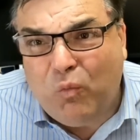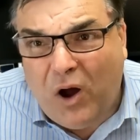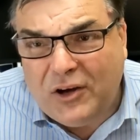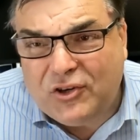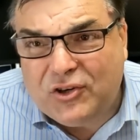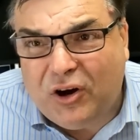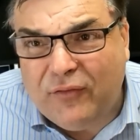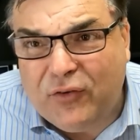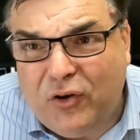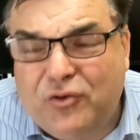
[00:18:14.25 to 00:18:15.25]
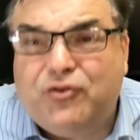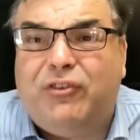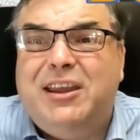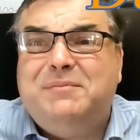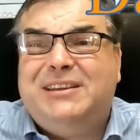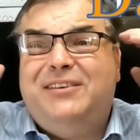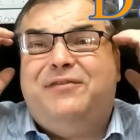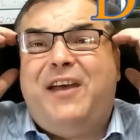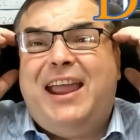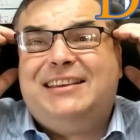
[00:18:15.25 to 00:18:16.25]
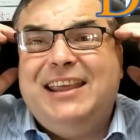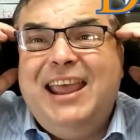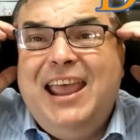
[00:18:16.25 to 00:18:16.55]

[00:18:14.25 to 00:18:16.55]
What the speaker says: watch of your dreams, in fact,